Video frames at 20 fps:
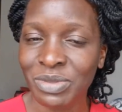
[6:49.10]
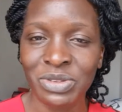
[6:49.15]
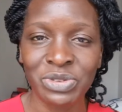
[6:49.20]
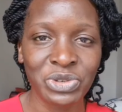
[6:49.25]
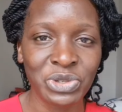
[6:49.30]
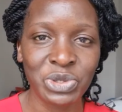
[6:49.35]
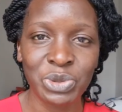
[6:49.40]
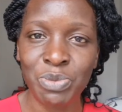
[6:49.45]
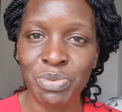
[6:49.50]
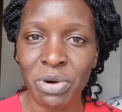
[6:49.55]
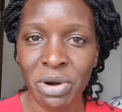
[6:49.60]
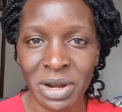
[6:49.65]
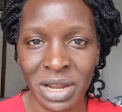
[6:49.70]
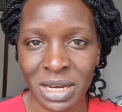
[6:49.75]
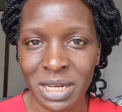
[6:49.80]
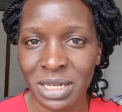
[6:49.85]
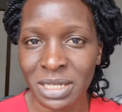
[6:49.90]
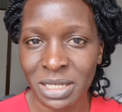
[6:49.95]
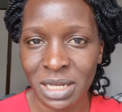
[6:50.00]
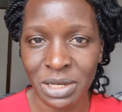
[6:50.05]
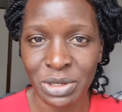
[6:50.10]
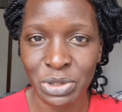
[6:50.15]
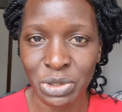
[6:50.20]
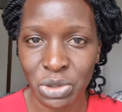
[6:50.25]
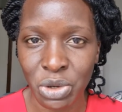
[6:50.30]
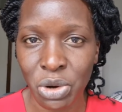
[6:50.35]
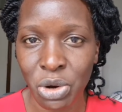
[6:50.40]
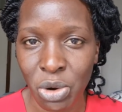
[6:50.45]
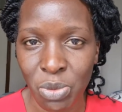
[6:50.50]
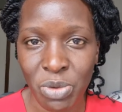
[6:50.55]
just broaden it and
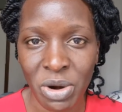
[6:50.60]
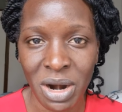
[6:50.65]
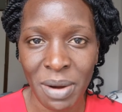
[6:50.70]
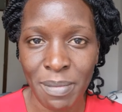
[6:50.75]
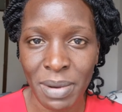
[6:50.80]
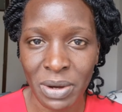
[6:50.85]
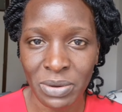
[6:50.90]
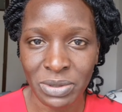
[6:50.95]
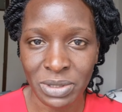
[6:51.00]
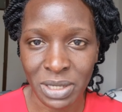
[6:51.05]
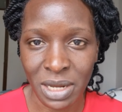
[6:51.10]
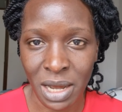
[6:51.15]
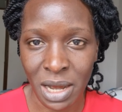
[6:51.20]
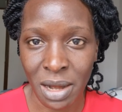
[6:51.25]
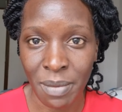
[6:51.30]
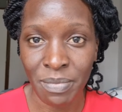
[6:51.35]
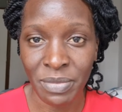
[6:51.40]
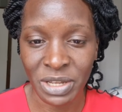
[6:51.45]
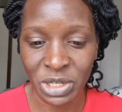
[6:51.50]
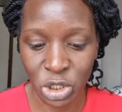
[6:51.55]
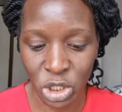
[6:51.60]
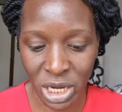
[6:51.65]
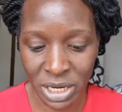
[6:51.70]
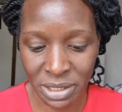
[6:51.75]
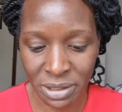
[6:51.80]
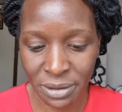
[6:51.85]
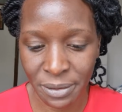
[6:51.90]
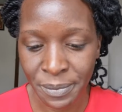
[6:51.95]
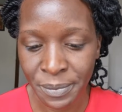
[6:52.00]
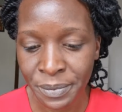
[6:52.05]
talk more about um, the
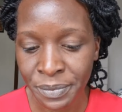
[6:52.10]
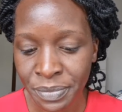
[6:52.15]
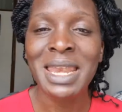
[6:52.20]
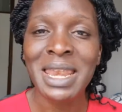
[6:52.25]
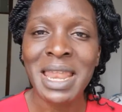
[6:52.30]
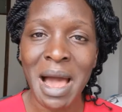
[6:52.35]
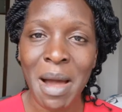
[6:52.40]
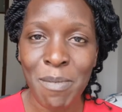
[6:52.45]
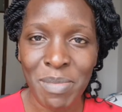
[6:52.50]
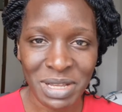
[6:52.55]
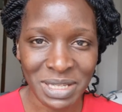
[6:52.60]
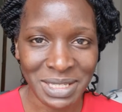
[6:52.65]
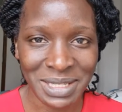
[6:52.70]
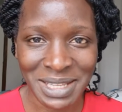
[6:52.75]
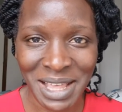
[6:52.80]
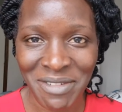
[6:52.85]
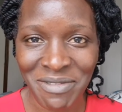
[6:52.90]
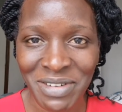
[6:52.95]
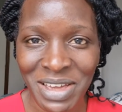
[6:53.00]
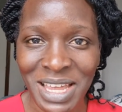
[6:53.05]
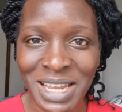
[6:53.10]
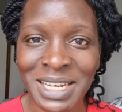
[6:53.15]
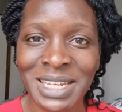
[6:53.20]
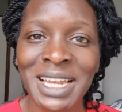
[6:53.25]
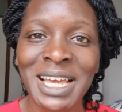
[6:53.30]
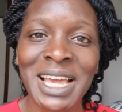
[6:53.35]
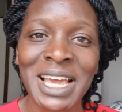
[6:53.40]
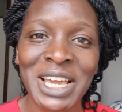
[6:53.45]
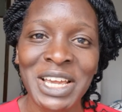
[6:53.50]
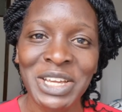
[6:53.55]
channel. Number
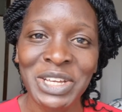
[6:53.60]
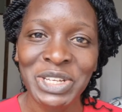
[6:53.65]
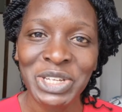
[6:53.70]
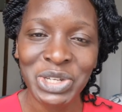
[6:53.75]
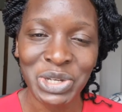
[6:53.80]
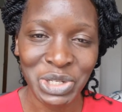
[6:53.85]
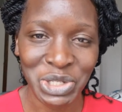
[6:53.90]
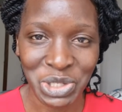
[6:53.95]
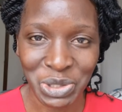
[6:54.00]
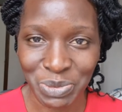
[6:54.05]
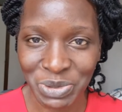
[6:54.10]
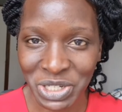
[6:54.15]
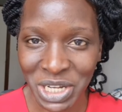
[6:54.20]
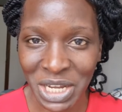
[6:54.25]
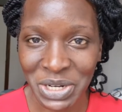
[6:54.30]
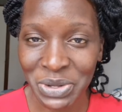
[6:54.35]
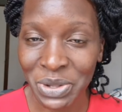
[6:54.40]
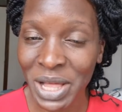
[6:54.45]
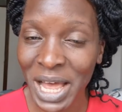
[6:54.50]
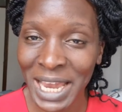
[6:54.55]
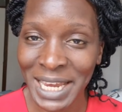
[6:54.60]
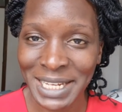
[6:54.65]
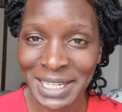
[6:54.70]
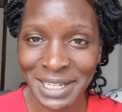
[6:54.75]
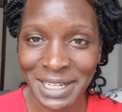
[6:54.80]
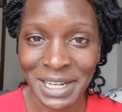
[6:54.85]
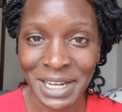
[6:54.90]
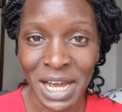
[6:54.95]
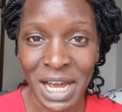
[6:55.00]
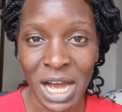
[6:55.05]
seven, YouTube channel
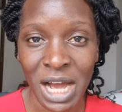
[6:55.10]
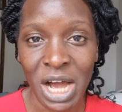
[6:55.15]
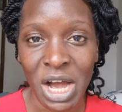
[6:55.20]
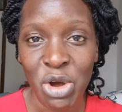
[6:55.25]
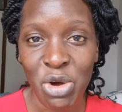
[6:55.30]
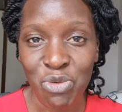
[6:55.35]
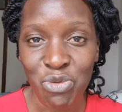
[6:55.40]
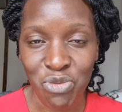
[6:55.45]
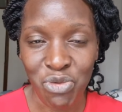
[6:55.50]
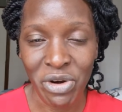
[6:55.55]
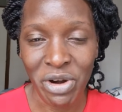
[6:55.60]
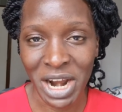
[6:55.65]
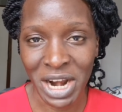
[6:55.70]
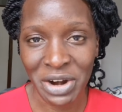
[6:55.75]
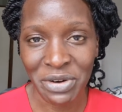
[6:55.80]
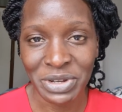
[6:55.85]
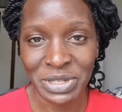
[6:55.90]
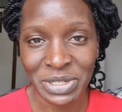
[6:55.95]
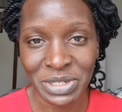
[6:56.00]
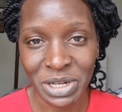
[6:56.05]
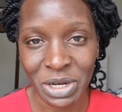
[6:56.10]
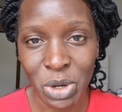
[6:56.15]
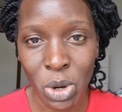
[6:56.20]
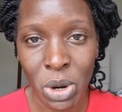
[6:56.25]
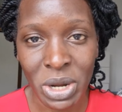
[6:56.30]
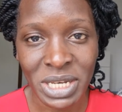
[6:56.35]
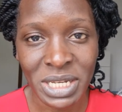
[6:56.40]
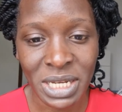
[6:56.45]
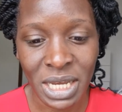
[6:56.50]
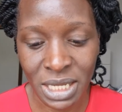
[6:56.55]
idea for a Christian
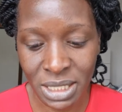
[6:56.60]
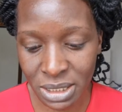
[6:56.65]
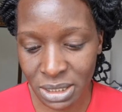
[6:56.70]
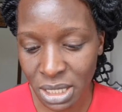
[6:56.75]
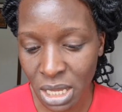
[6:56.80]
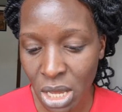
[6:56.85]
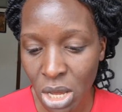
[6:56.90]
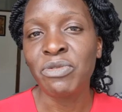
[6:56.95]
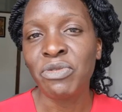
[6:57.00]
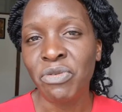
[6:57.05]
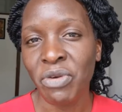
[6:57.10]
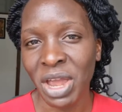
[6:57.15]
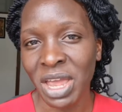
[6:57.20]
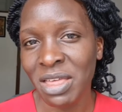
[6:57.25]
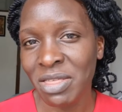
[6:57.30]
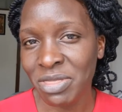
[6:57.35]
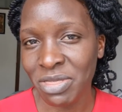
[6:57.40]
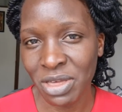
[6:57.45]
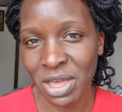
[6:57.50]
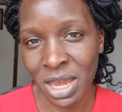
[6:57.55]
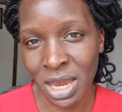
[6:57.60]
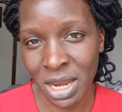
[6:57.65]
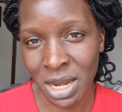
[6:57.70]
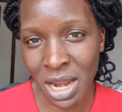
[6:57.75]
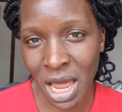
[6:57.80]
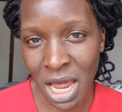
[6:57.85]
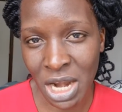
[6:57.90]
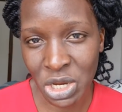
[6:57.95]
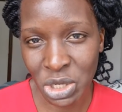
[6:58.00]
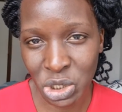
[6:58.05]
audience, faith
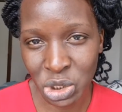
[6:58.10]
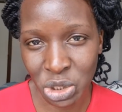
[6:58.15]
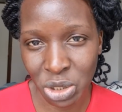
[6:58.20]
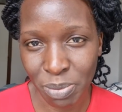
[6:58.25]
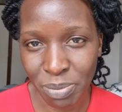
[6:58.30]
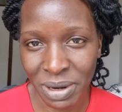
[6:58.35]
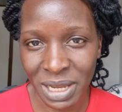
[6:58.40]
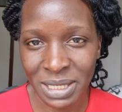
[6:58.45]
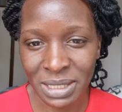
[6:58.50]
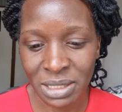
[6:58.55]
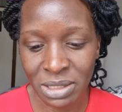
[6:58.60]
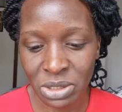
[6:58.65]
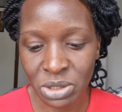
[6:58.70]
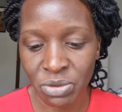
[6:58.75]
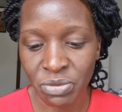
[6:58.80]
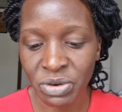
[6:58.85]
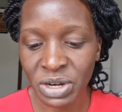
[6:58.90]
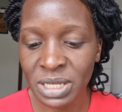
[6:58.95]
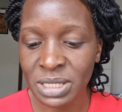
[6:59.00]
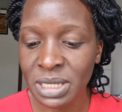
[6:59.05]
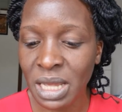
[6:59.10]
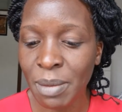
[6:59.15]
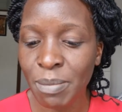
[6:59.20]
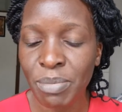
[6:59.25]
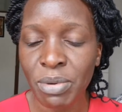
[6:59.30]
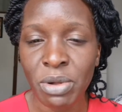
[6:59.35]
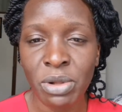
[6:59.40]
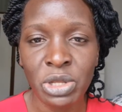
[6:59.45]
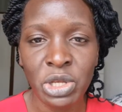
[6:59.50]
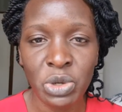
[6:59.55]
in unusual places. So, for
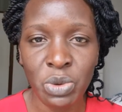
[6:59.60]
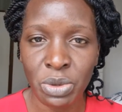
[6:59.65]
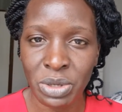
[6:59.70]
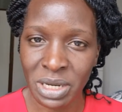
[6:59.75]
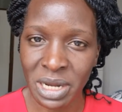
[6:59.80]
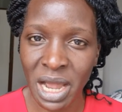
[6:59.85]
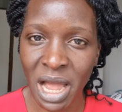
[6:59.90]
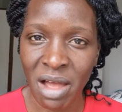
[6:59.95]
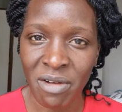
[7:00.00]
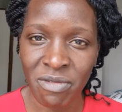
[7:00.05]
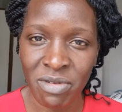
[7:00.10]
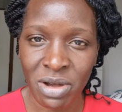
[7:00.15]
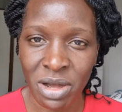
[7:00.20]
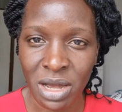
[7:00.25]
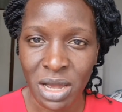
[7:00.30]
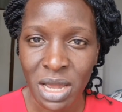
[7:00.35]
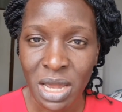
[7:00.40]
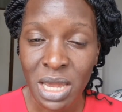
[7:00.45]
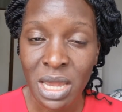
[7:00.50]
example, you would cover